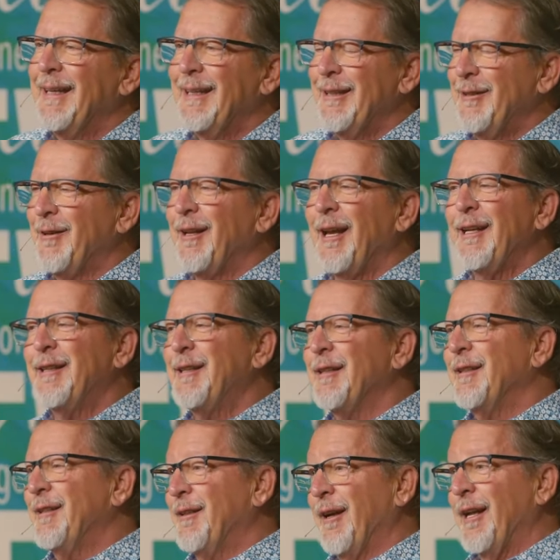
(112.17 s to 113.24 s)
You're
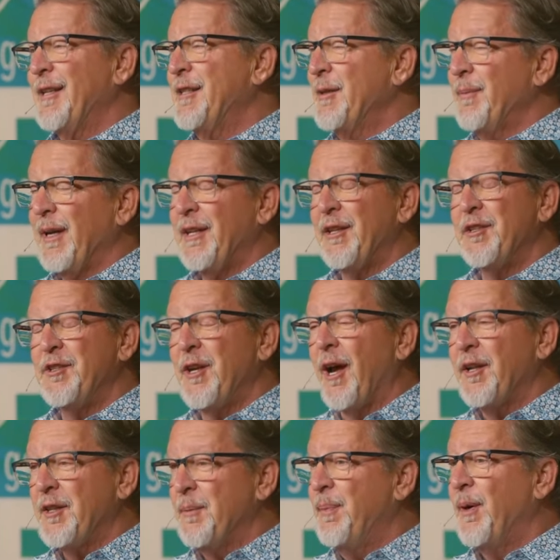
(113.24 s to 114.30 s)
like somebody that
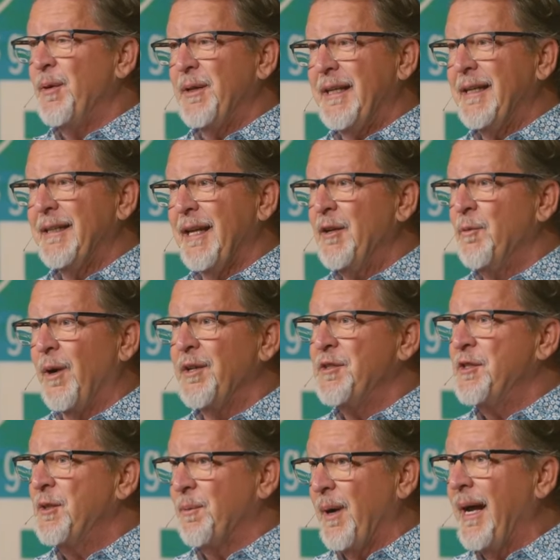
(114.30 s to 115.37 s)
shot the pony and then wants
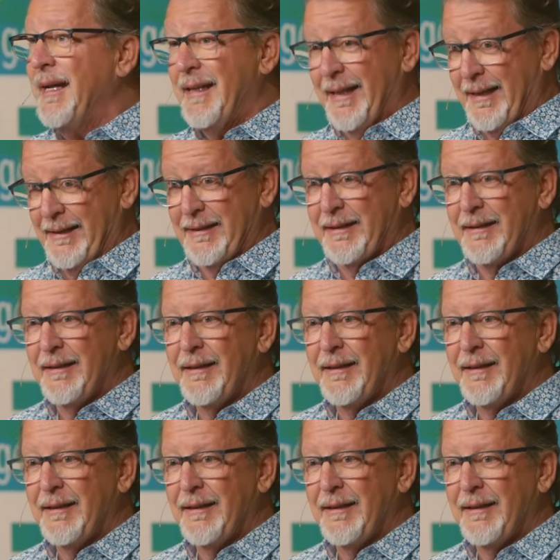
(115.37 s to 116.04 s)
to ride it.